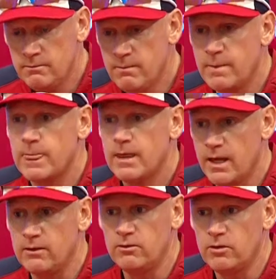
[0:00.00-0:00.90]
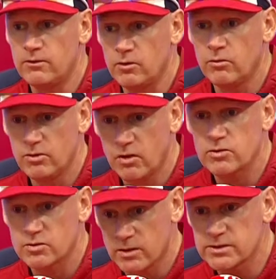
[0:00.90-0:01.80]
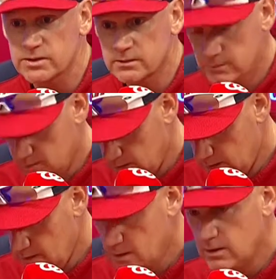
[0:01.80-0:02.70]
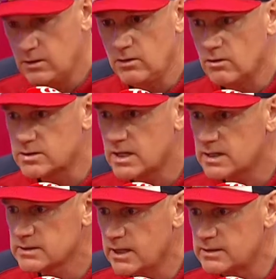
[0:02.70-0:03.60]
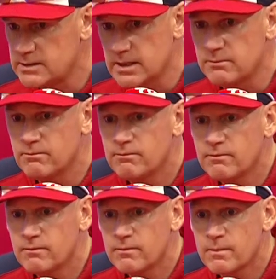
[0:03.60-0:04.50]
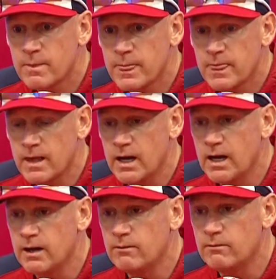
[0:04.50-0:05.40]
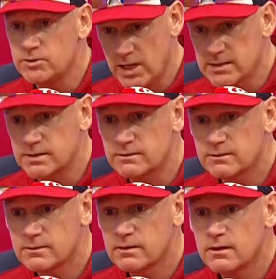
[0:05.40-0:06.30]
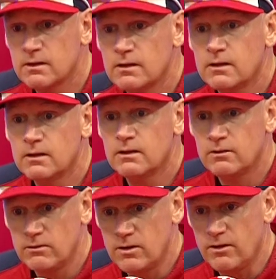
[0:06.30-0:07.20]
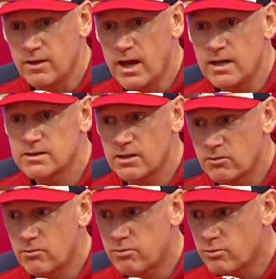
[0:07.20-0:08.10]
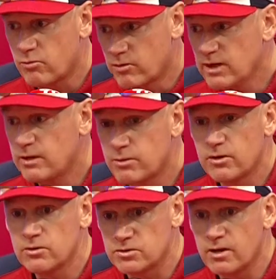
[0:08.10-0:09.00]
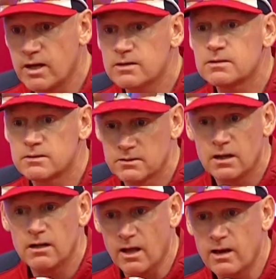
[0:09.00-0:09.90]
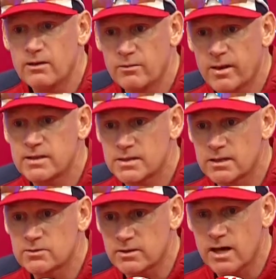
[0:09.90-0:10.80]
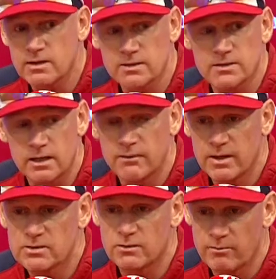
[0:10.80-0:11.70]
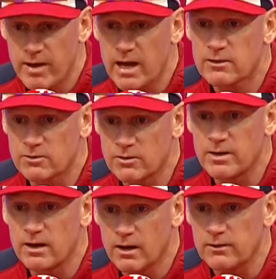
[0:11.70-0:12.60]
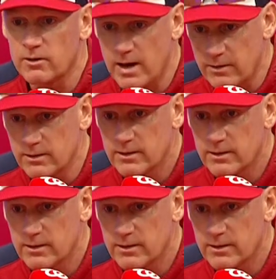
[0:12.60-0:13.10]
and if you notice Wilson, you notice guys like Zim, uh, Jason, the, the guys that really produce runs, a lot of their base hits with guys on second base are back through the middle on the ground